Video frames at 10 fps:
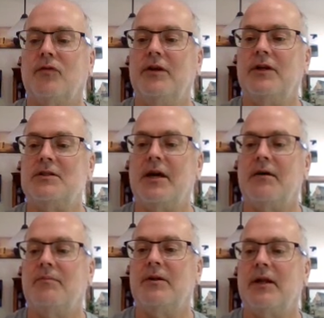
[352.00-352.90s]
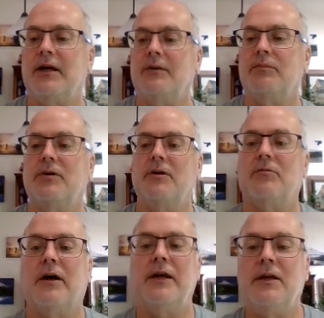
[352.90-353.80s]
the example, I put it
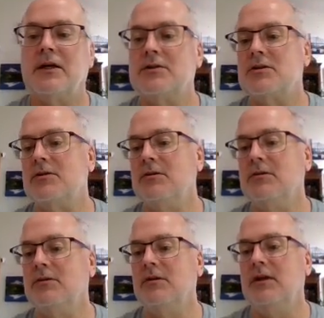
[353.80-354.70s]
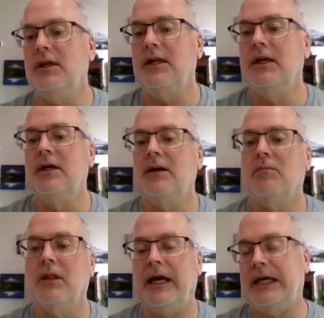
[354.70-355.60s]
right next to the
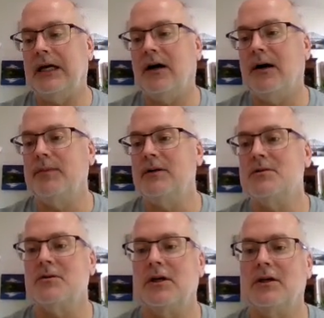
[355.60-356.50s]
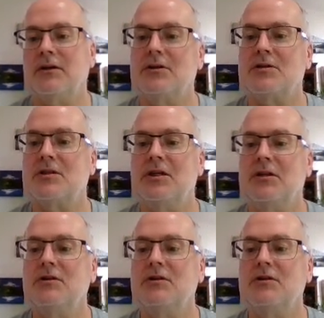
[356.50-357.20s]
blank copy so I can just see the